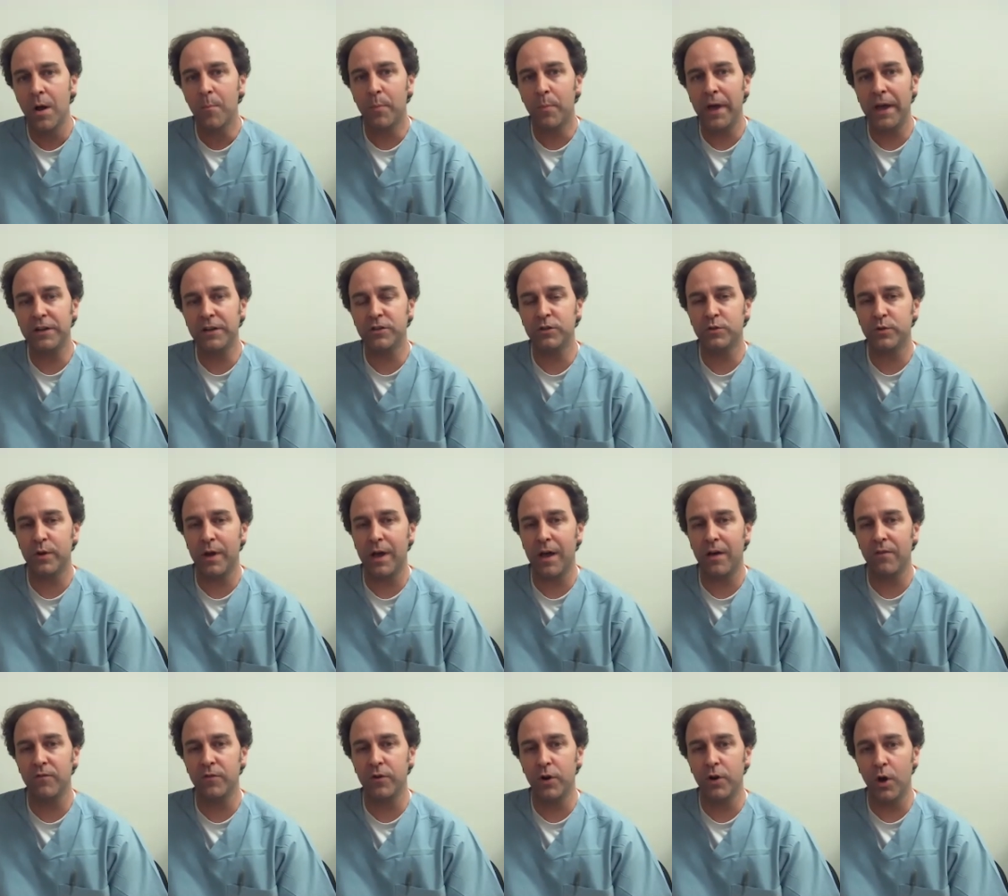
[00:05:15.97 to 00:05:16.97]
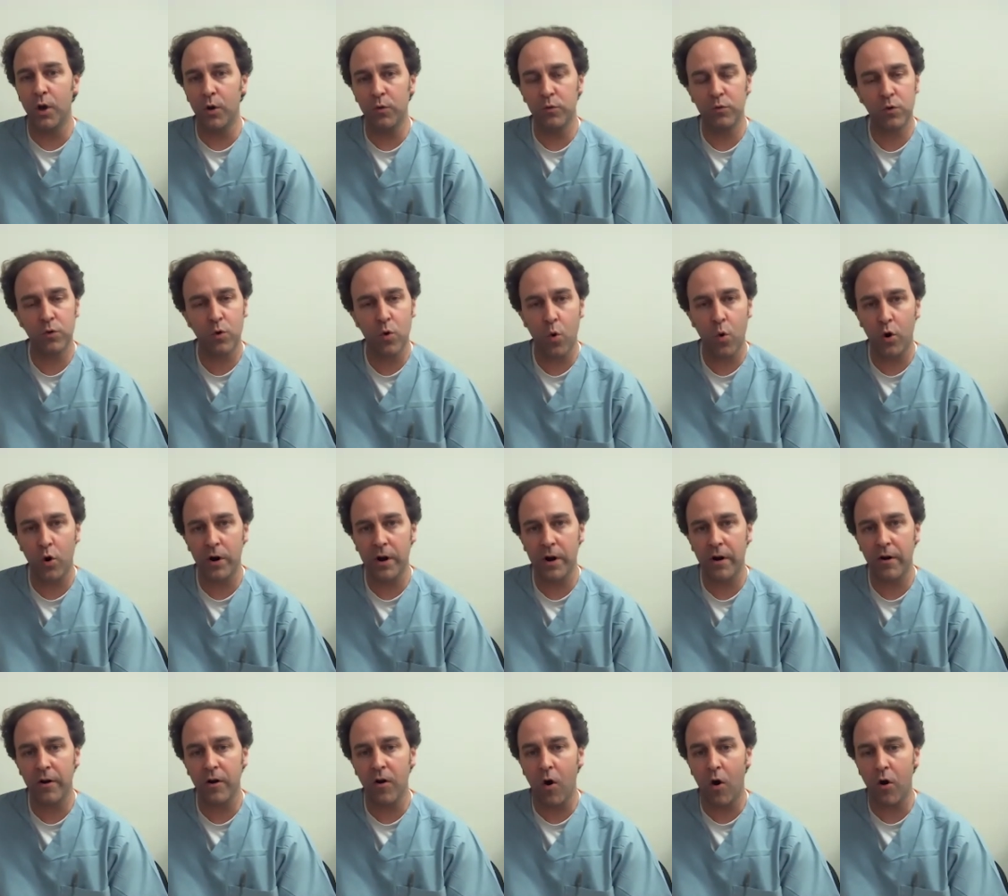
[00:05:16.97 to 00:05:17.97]
patients who have known
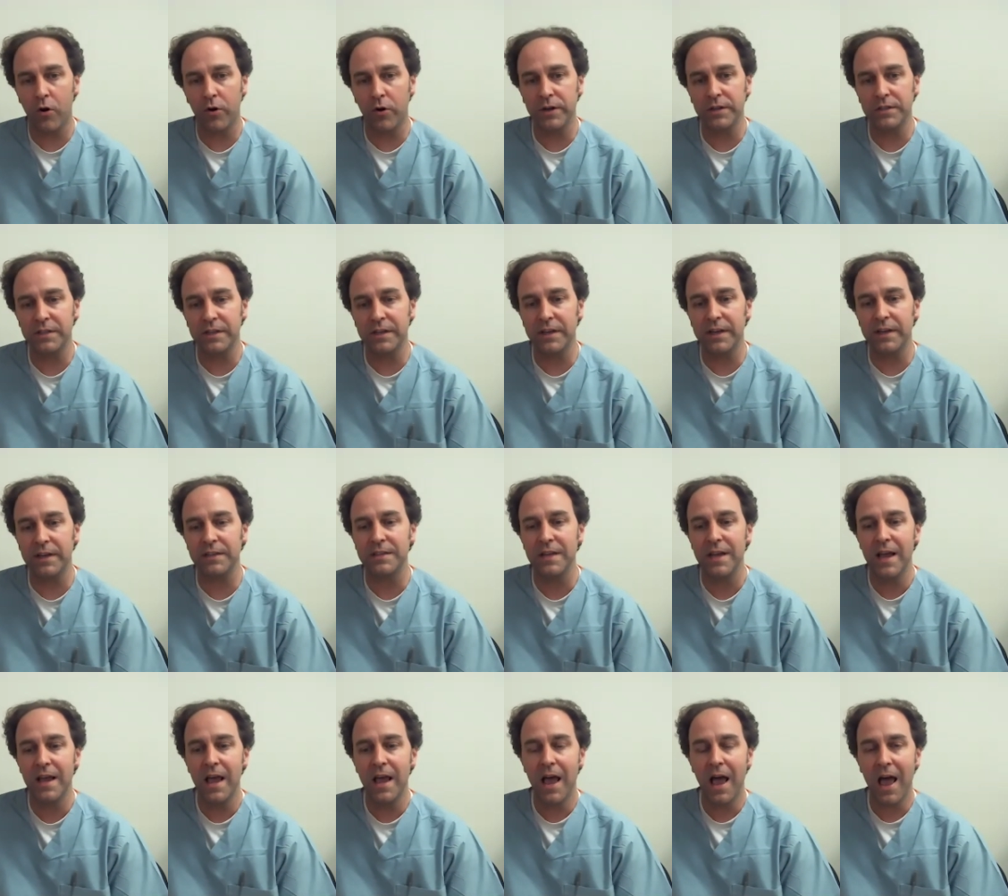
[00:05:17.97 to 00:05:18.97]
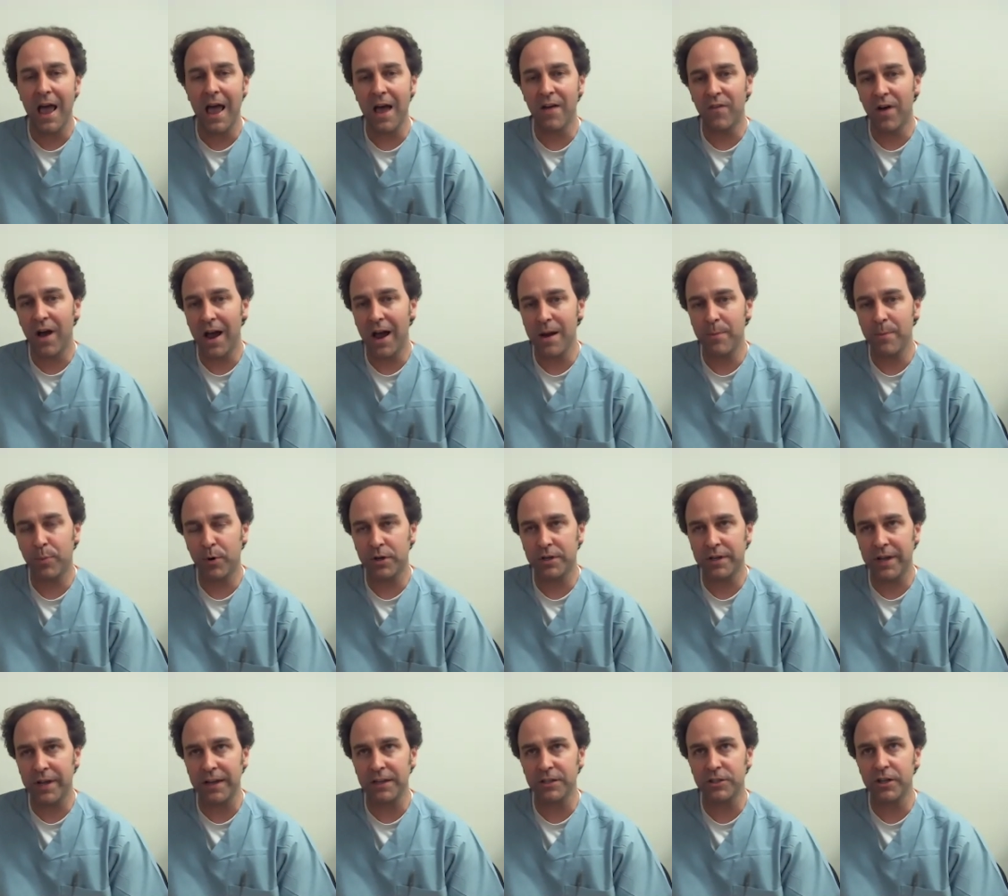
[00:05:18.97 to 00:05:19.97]
coronary artery disease have
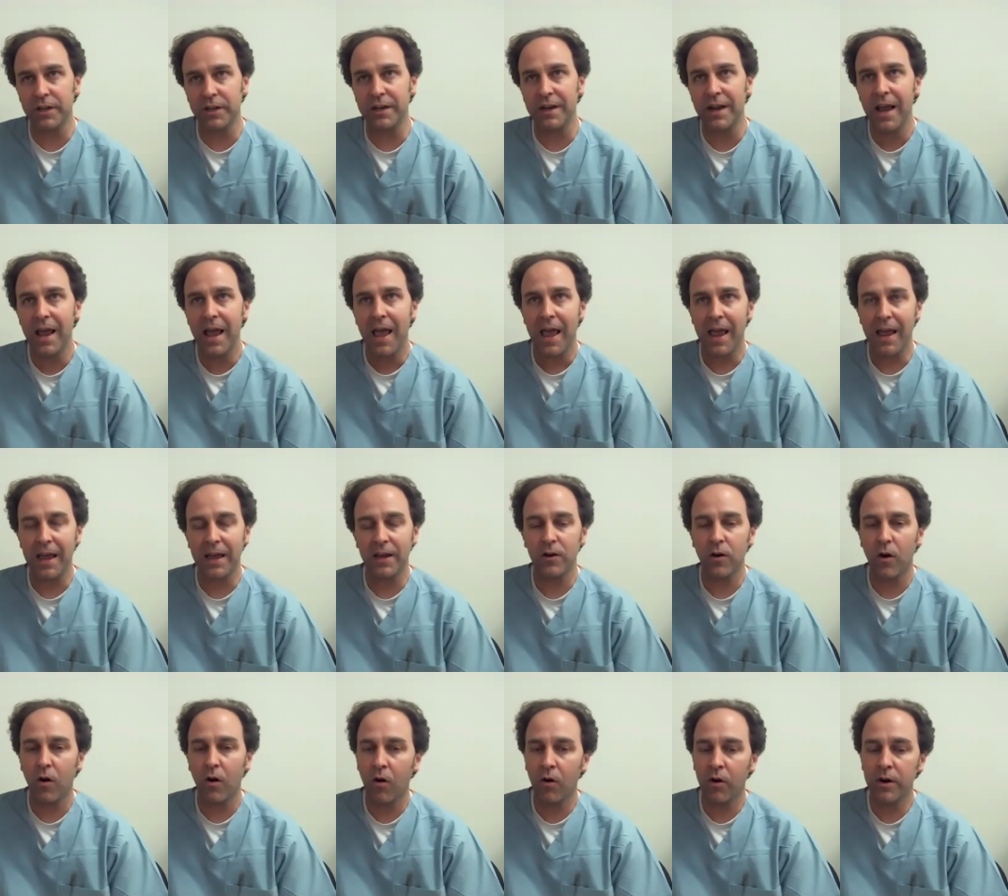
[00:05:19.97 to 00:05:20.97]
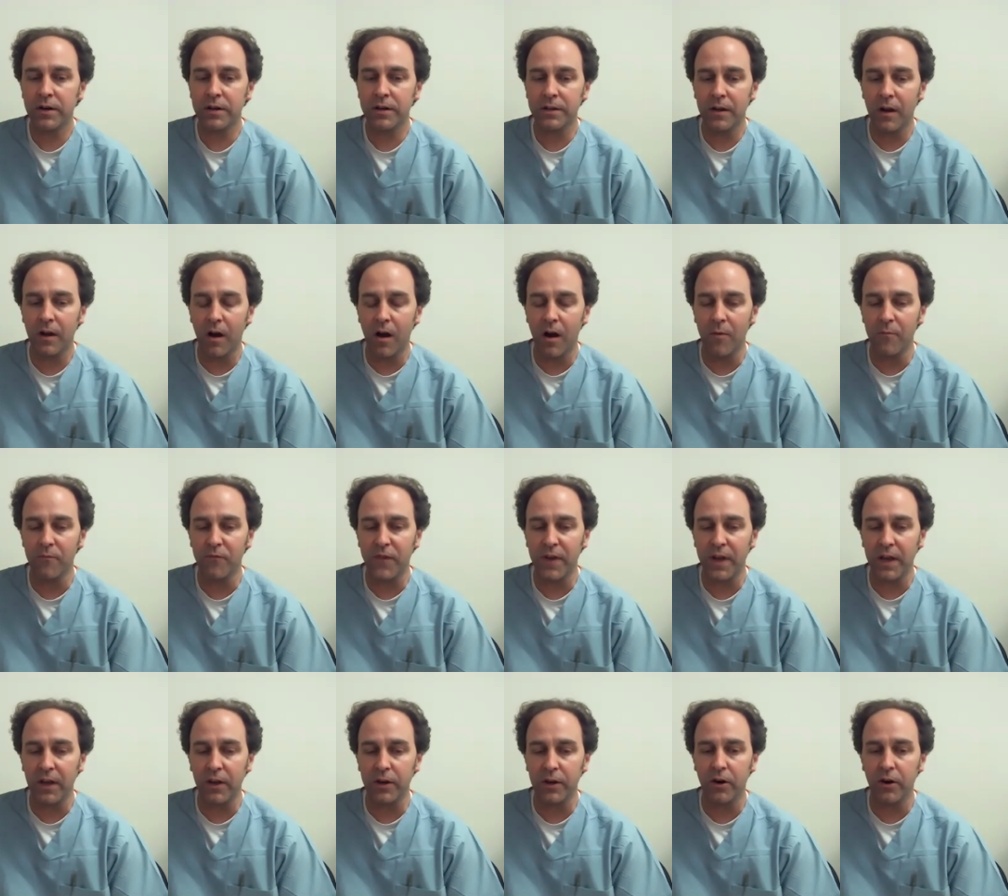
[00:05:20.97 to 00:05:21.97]
hypertension, and heart um,
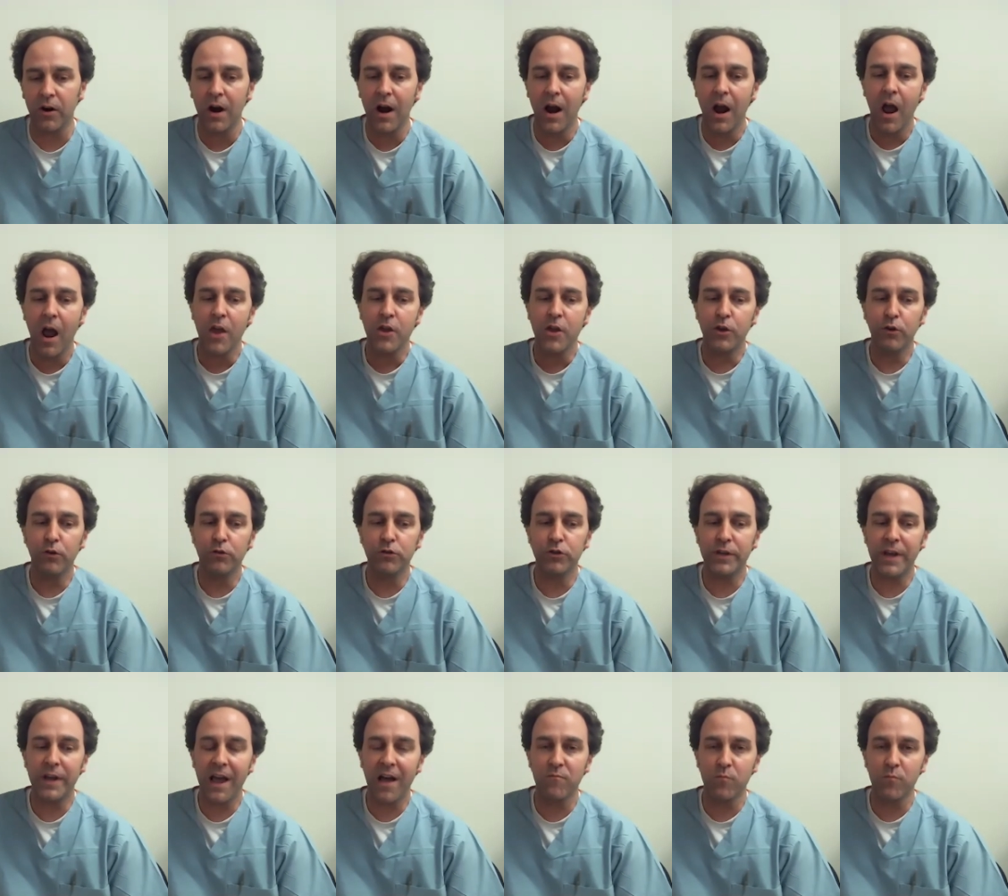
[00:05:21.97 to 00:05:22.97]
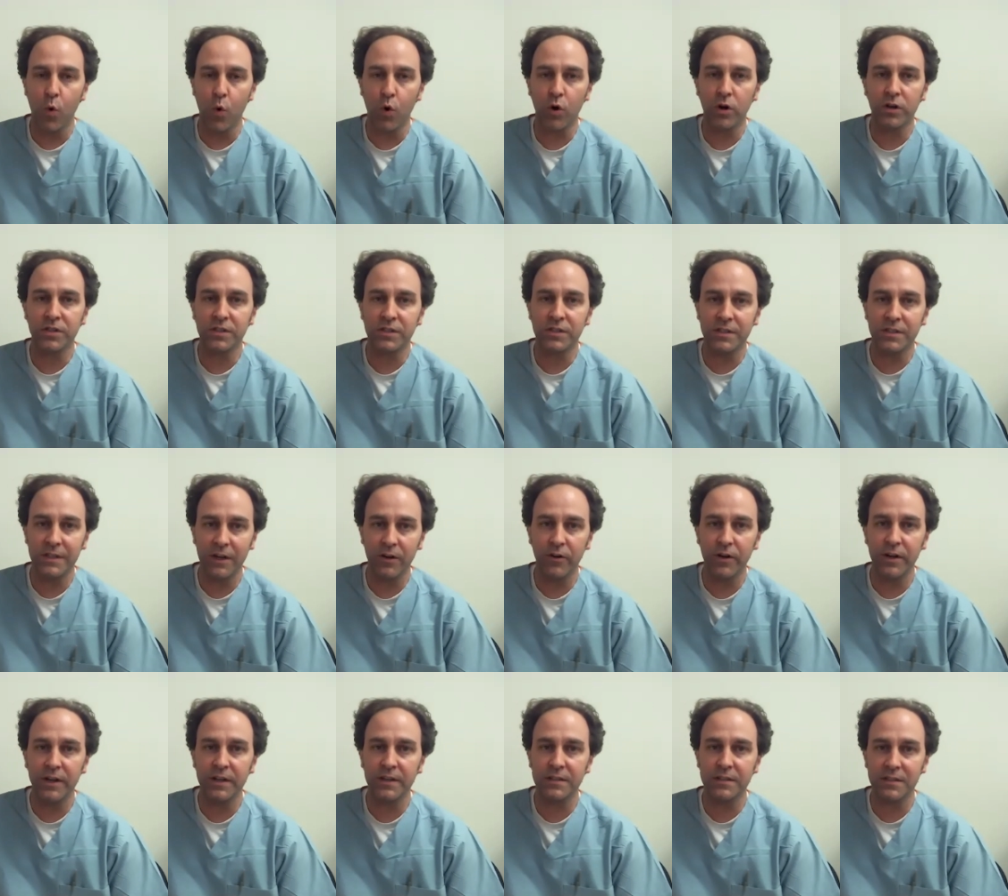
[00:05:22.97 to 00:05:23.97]
failure usually have more
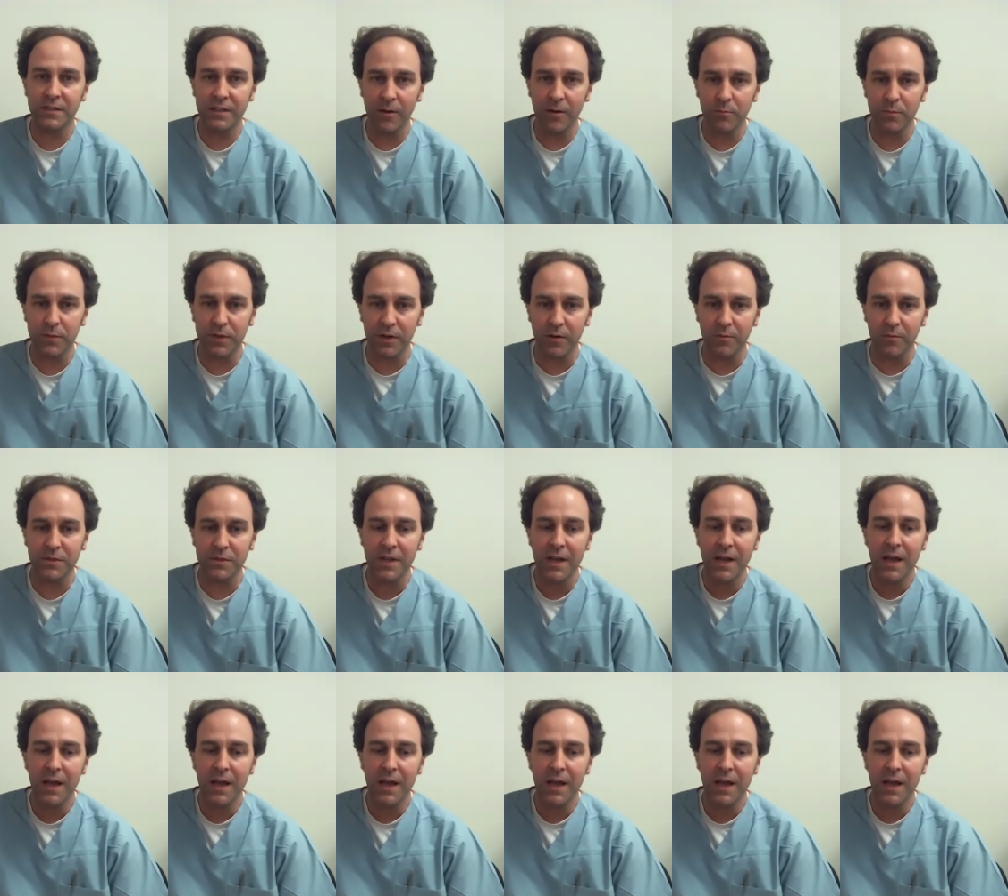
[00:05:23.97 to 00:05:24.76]
serious symptoms